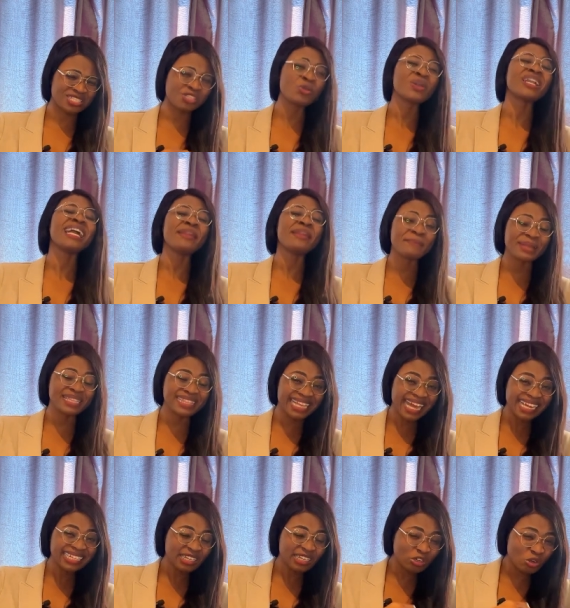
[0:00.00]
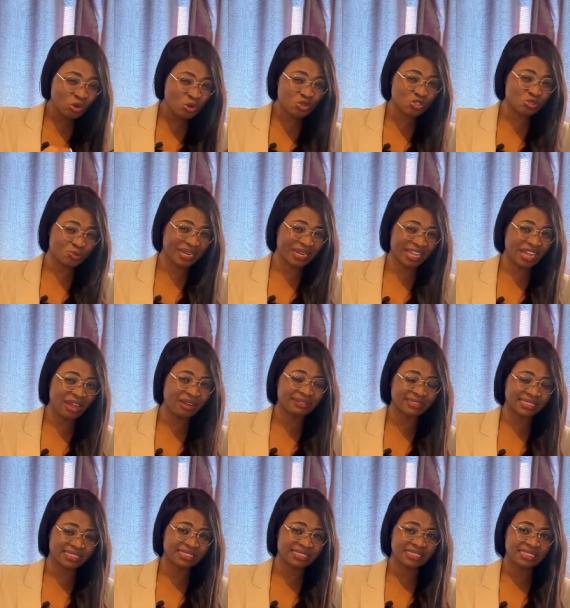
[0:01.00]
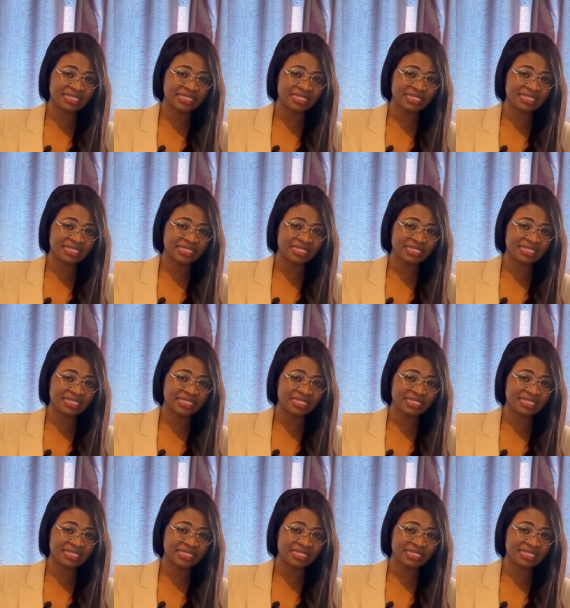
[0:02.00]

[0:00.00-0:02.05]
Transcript: You can be that close with God.